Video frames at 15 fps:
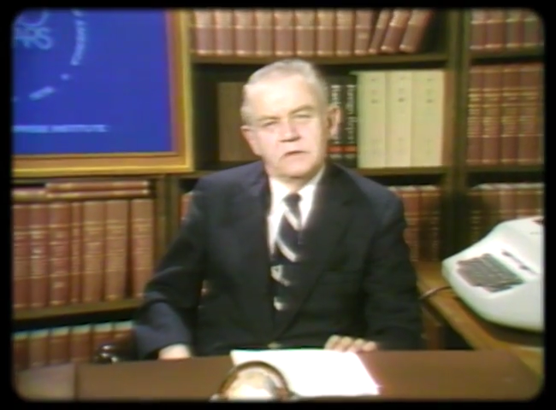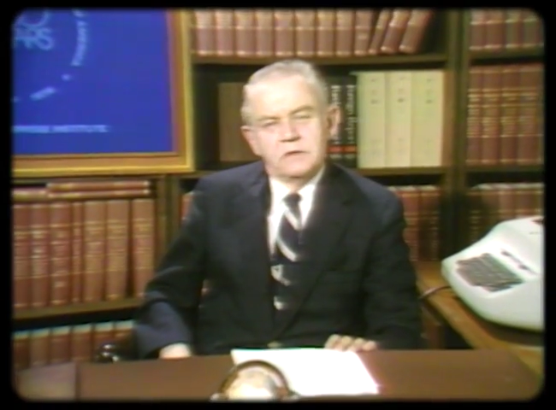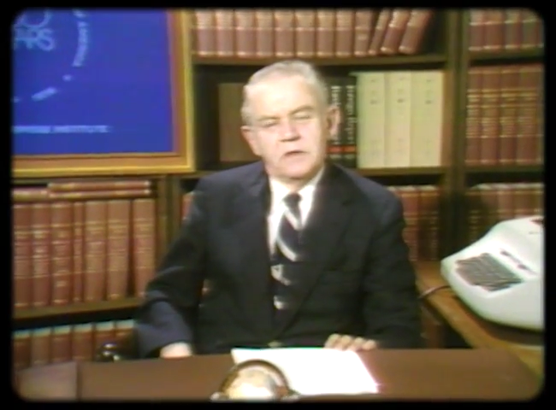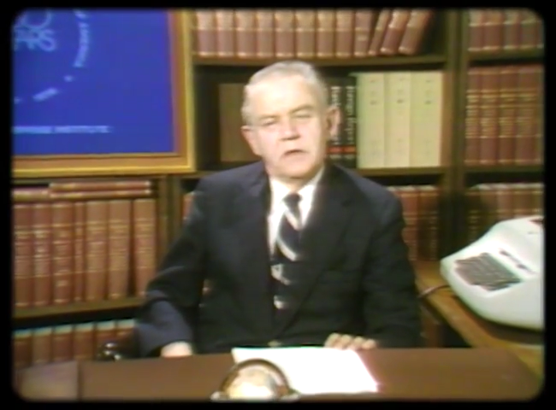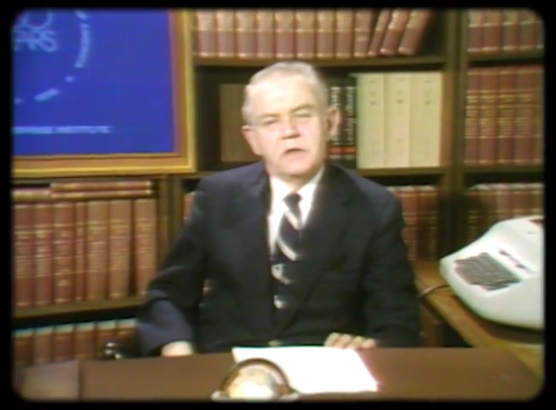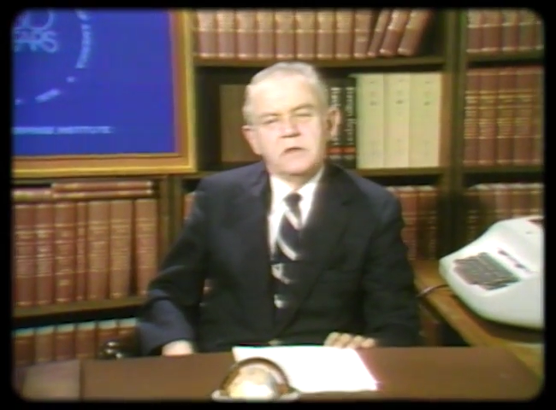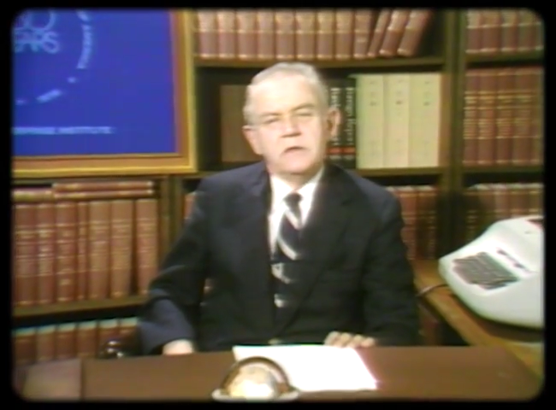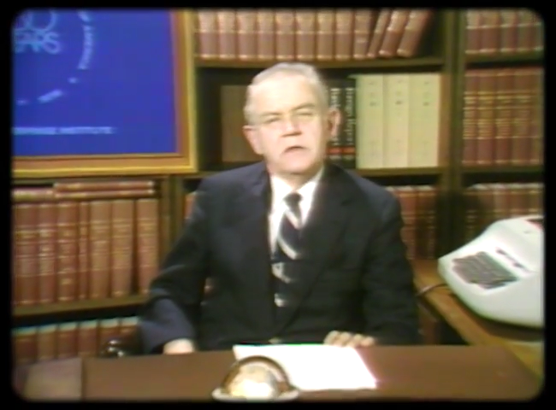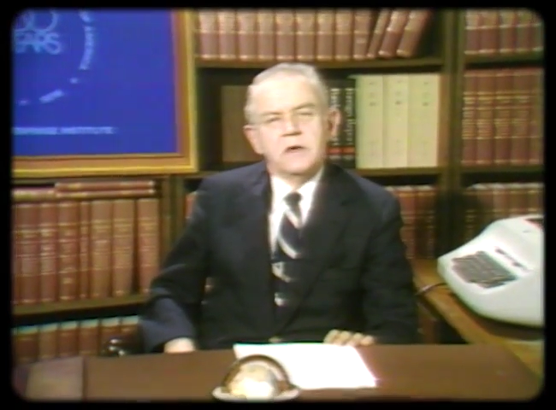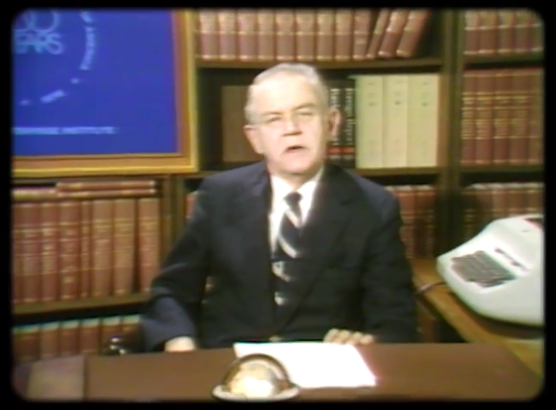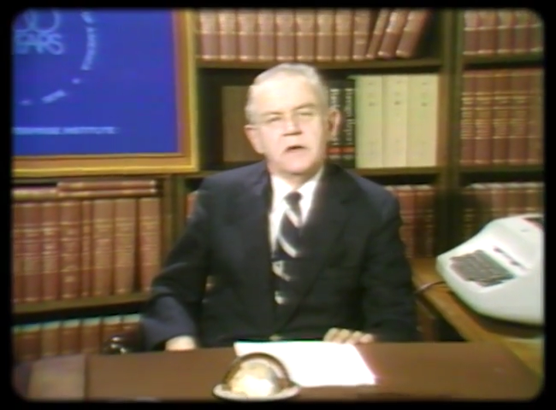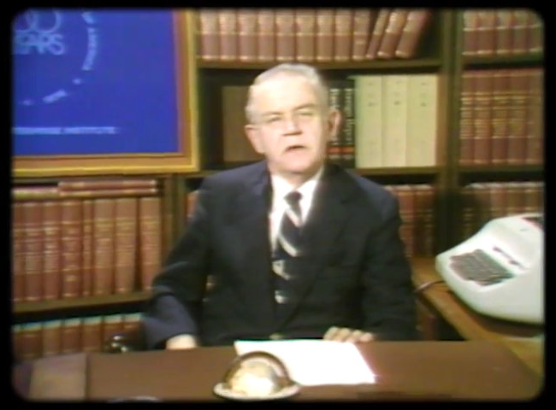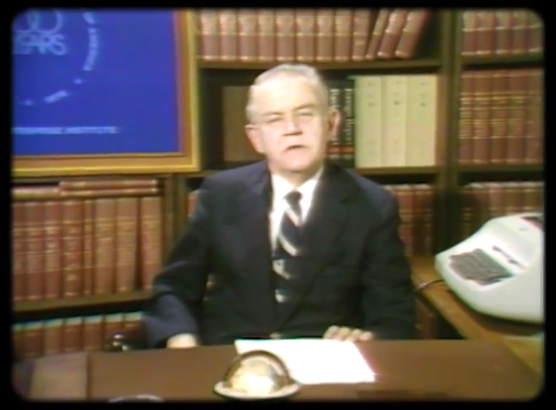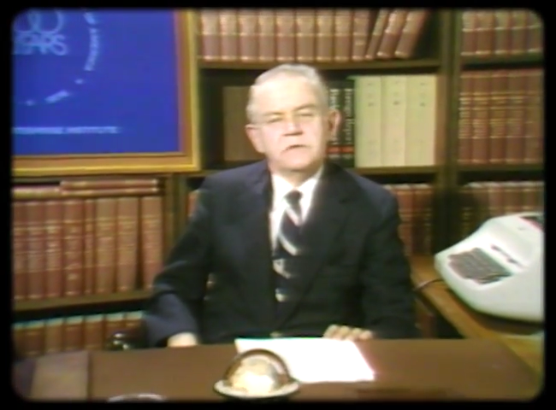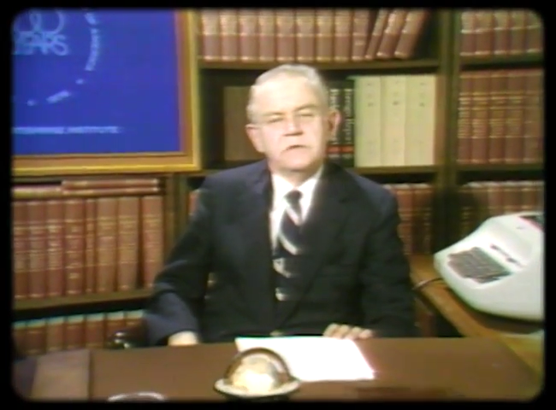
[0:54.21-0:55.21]
the
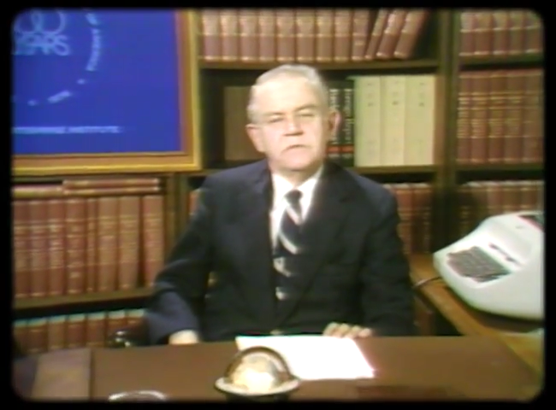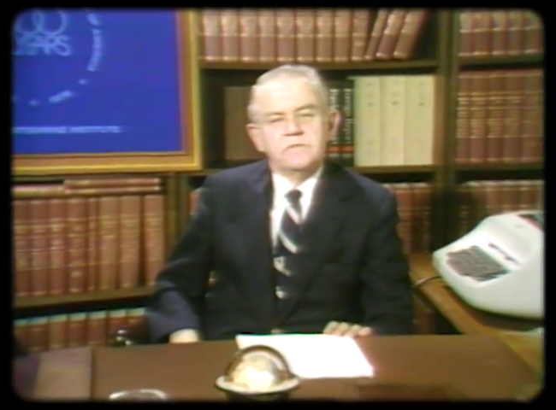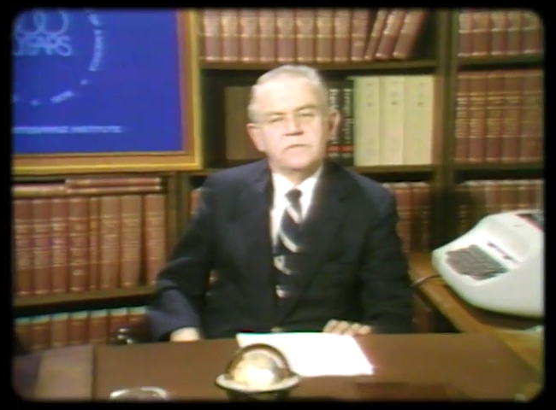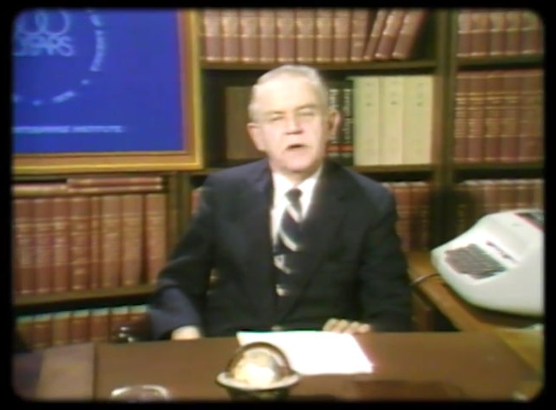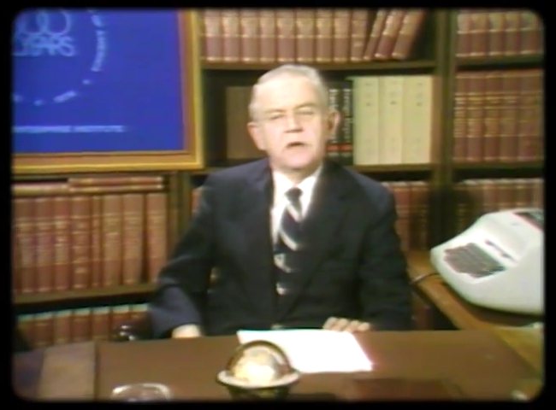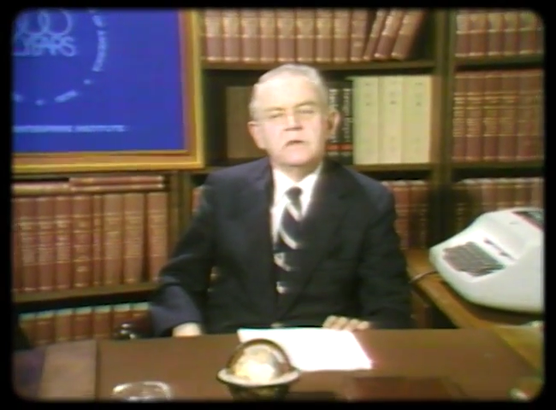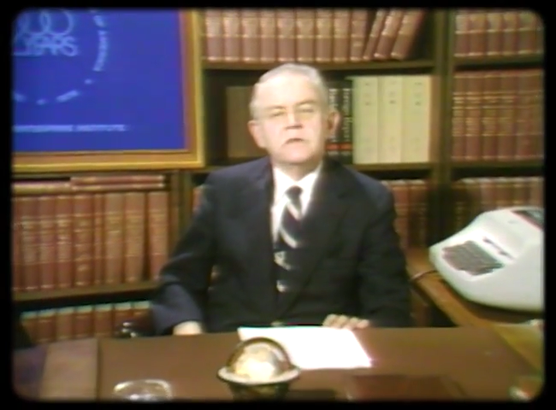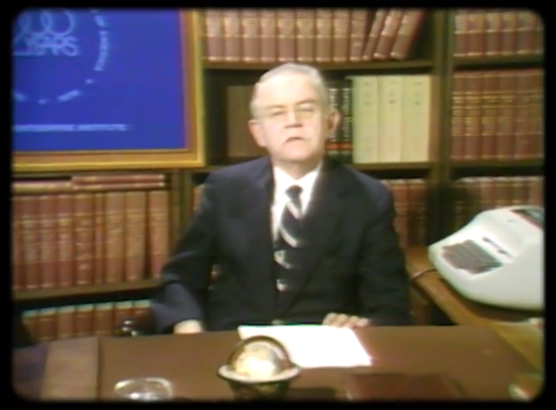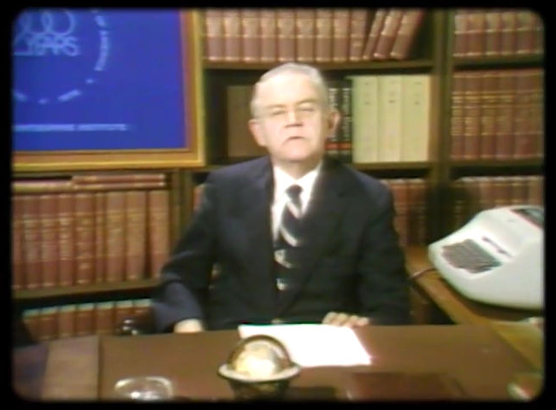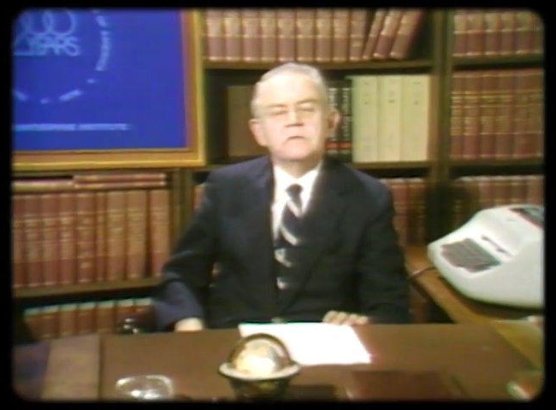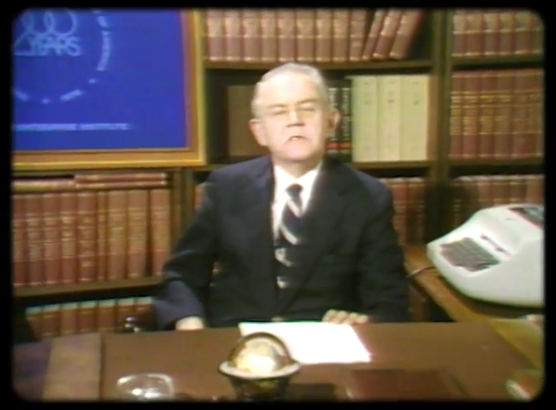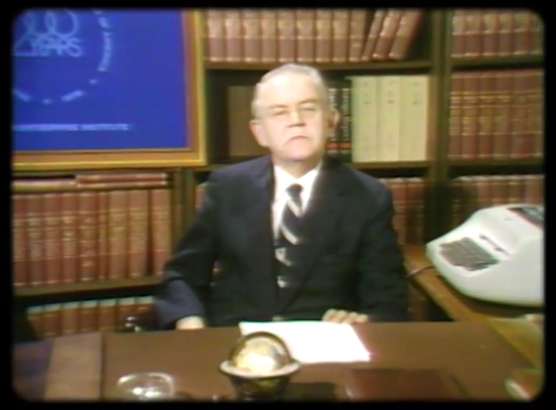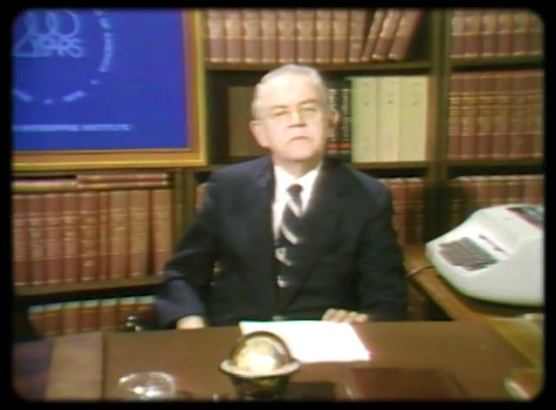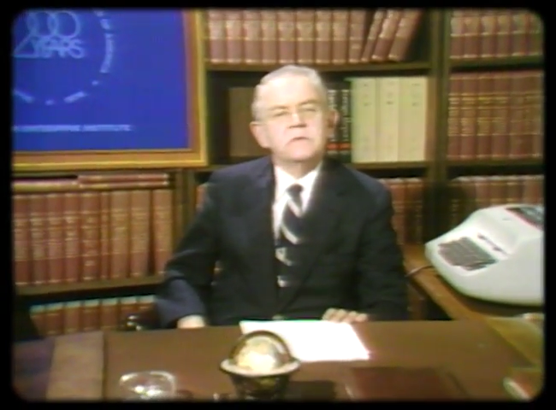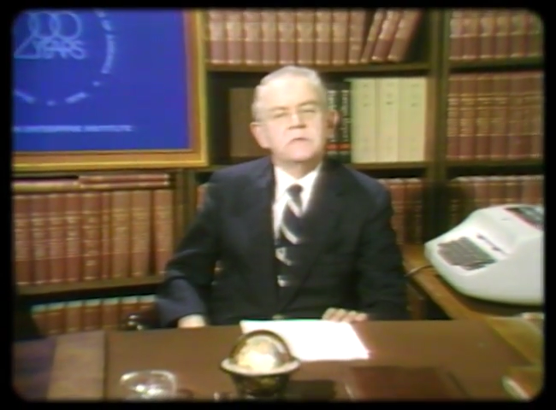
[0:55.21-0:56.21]
AEI has invited
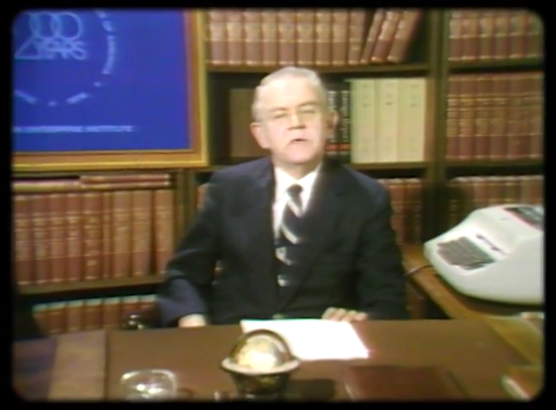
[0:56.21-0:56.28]
some of the